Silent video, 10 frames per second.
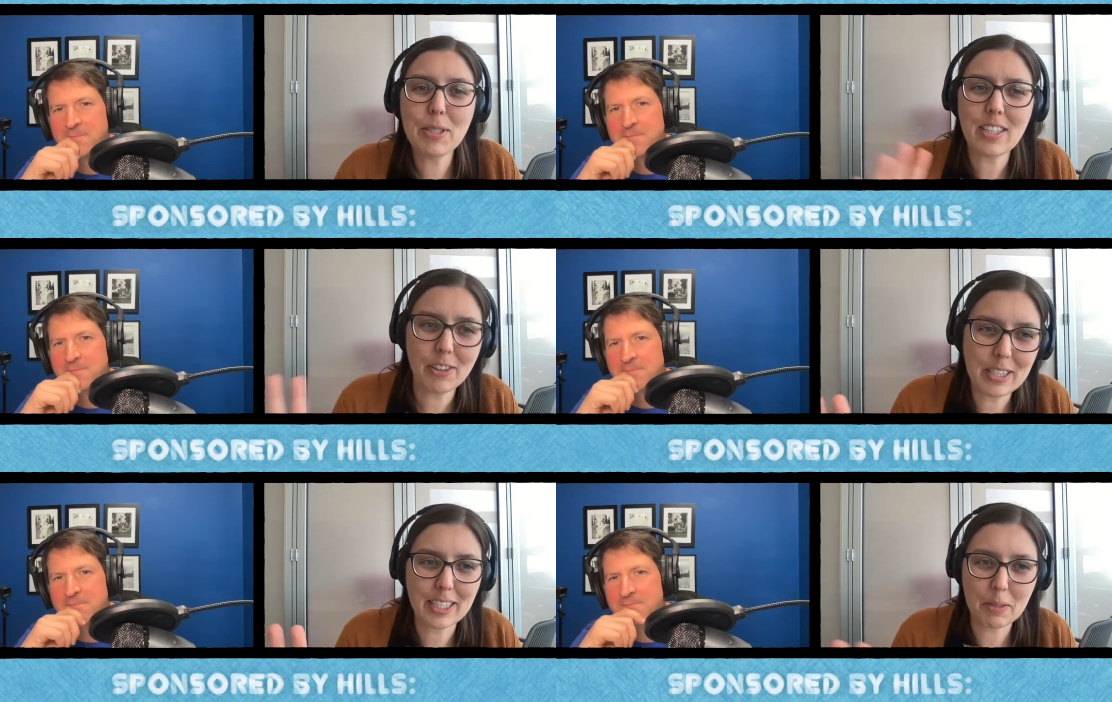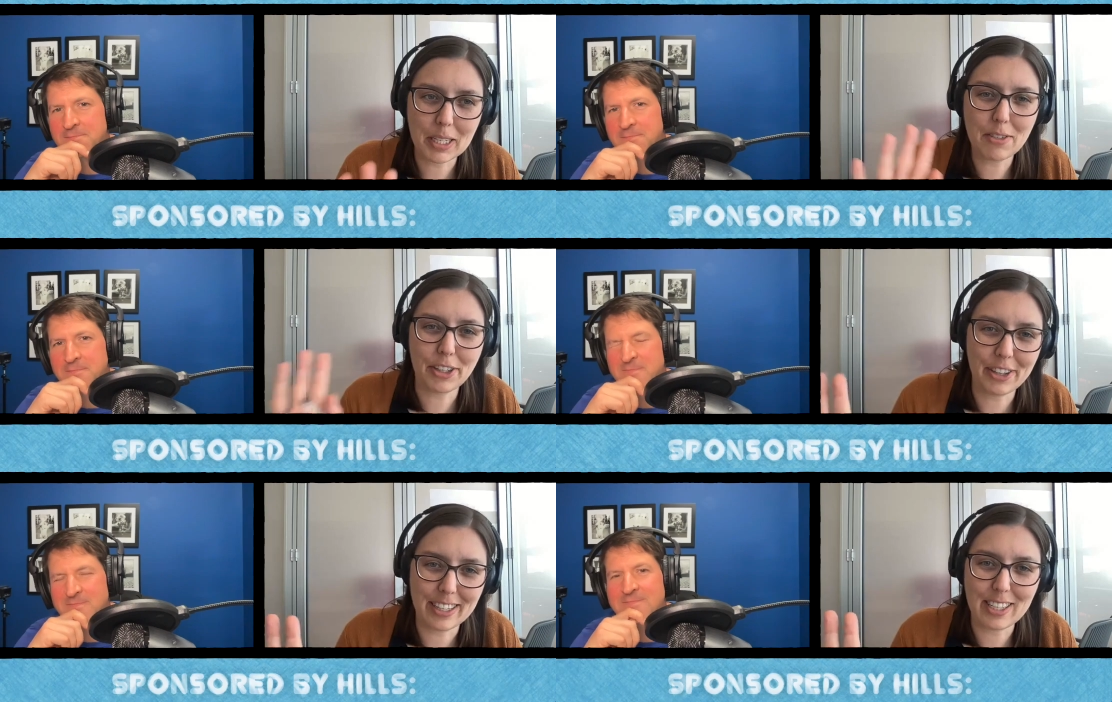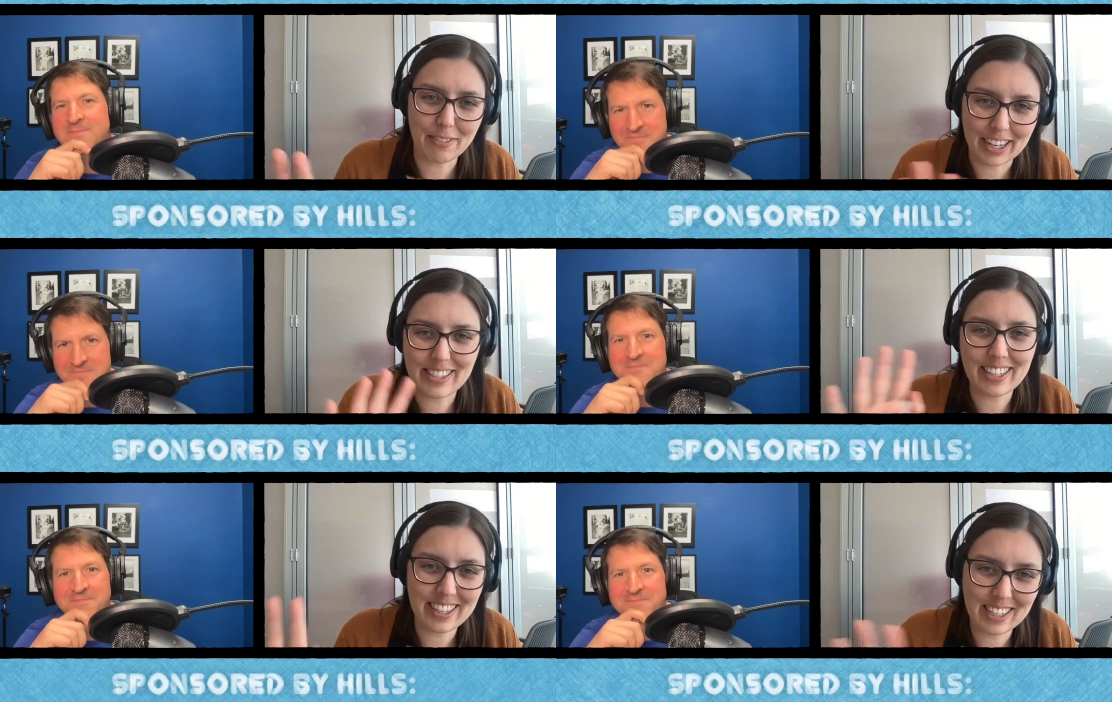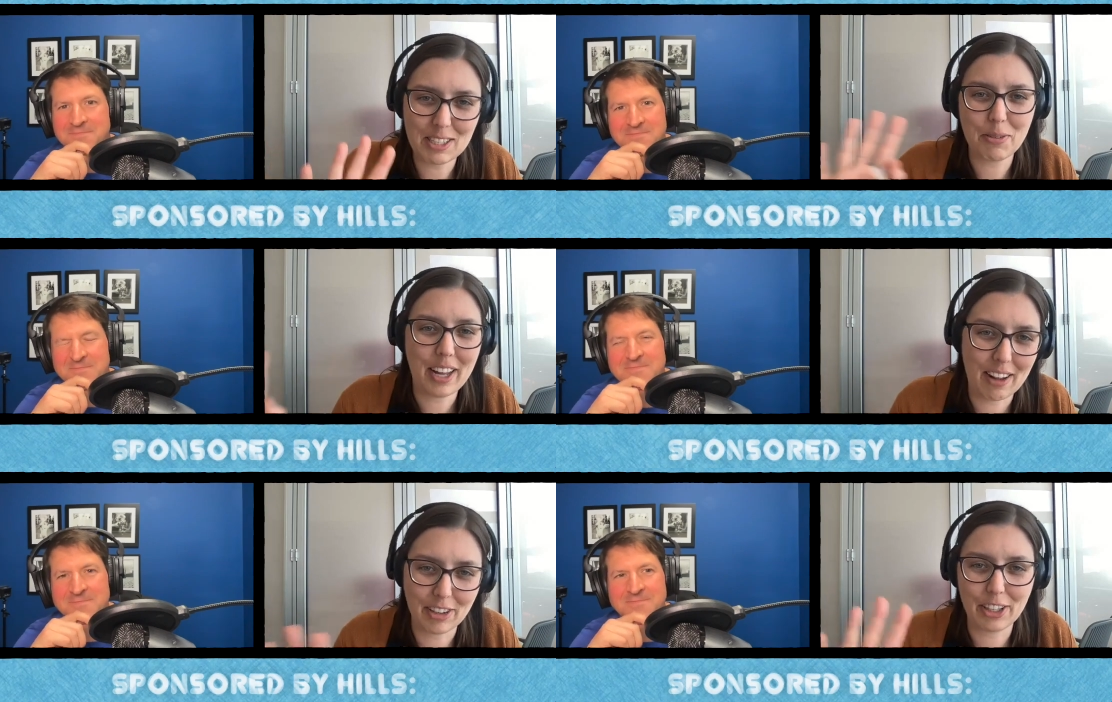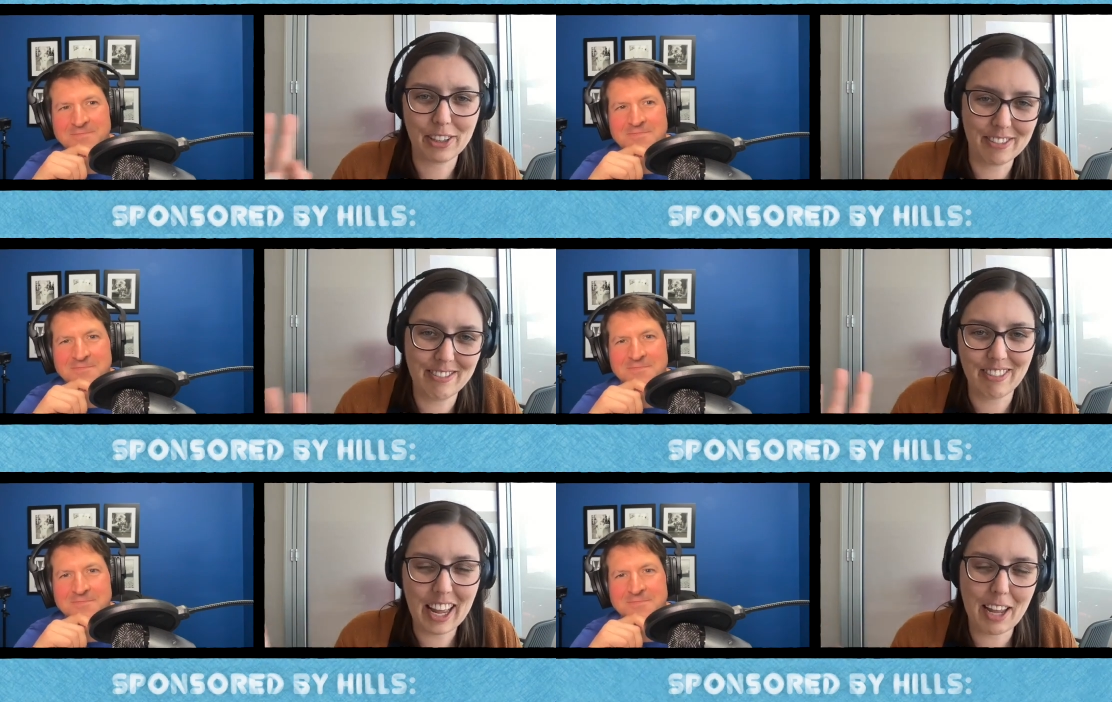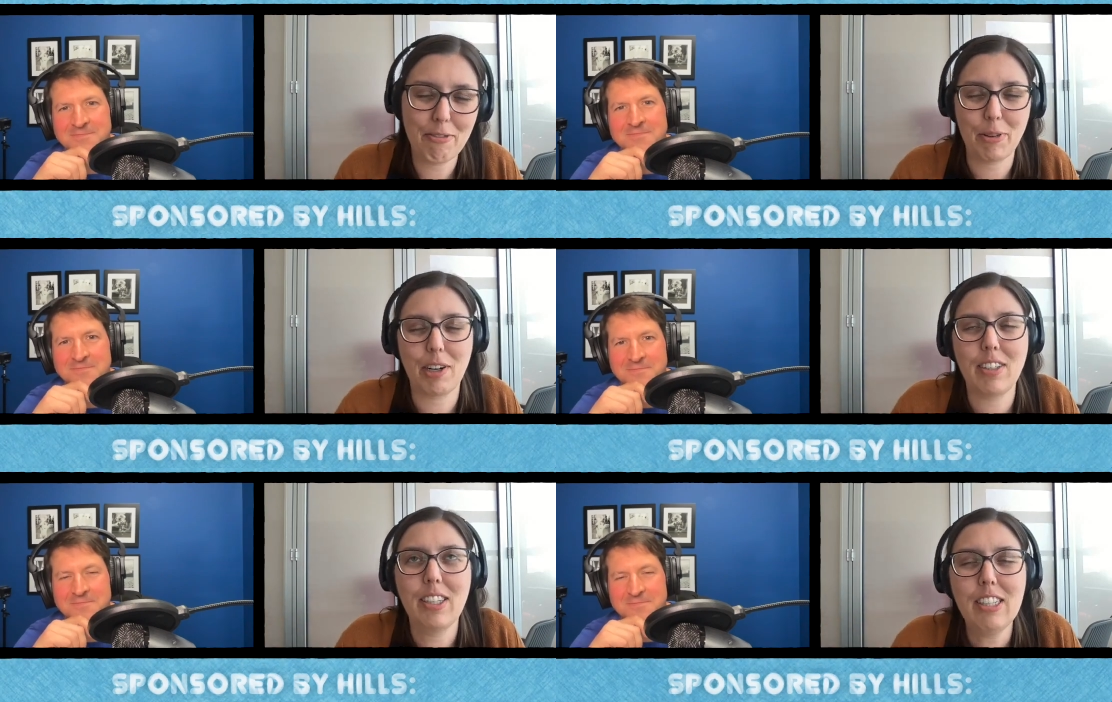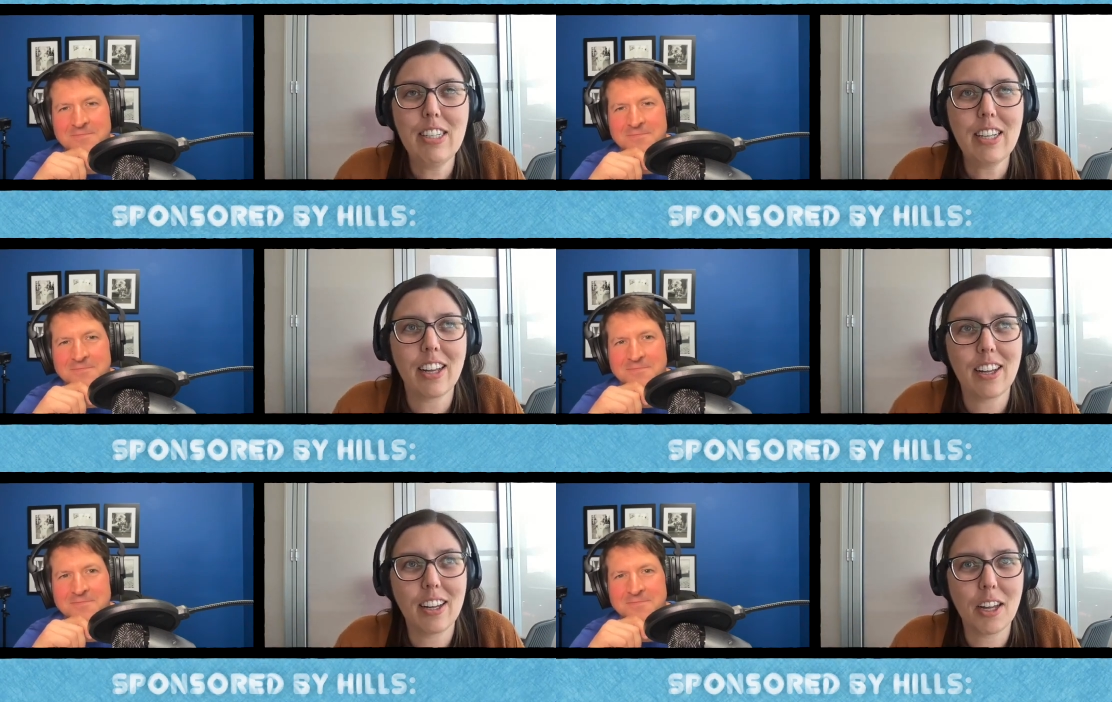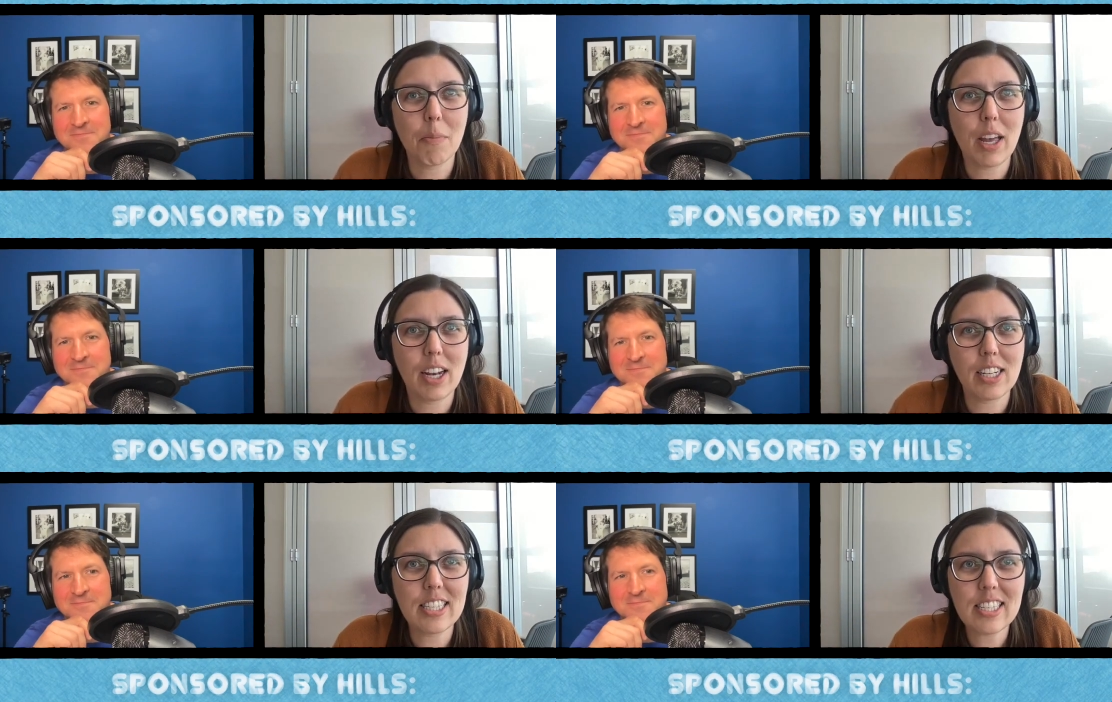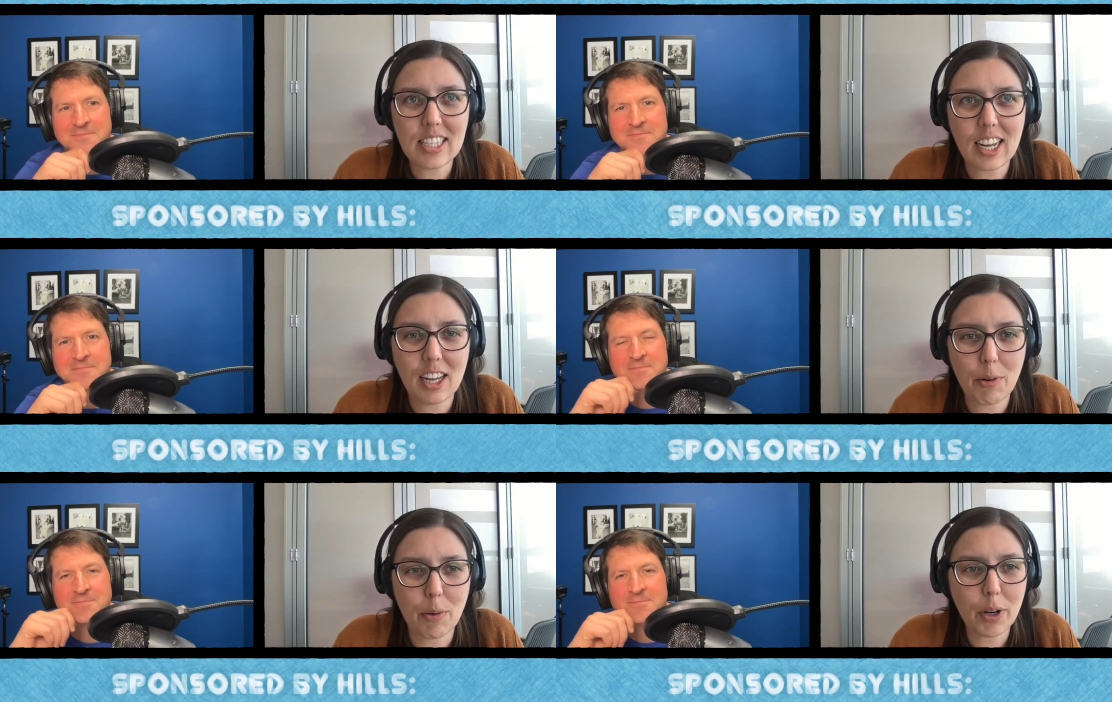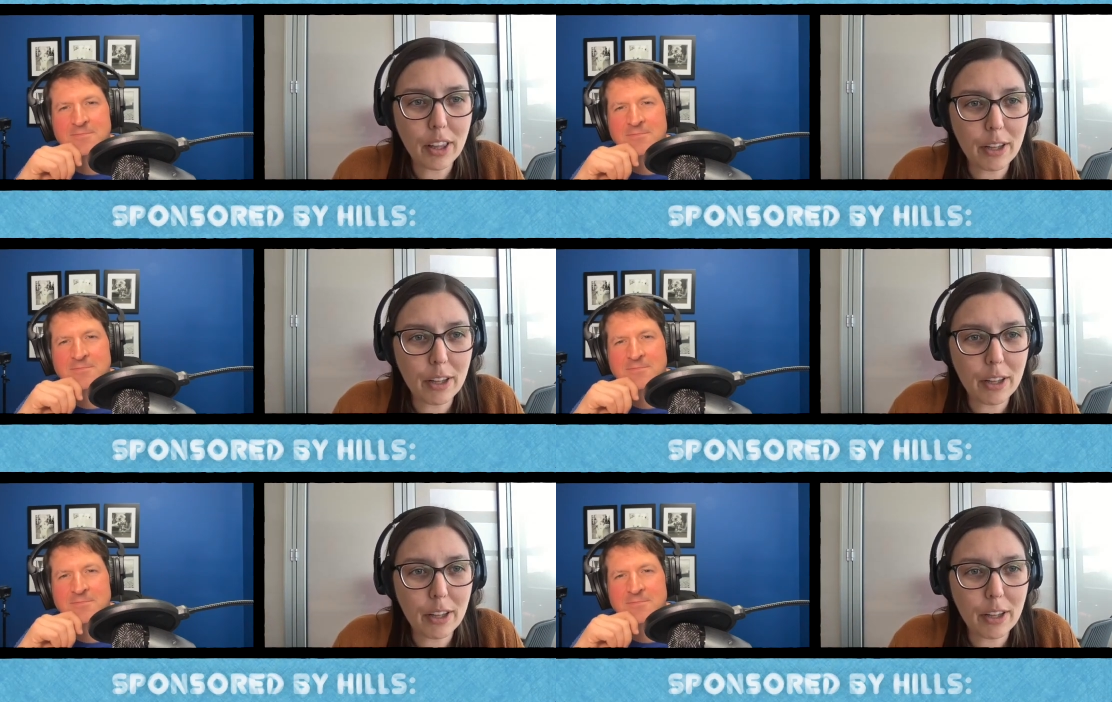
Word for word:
Speaker 1: We'll see you in six months for your next set of vaccines. Have a good life, whatever. Um, and instead, what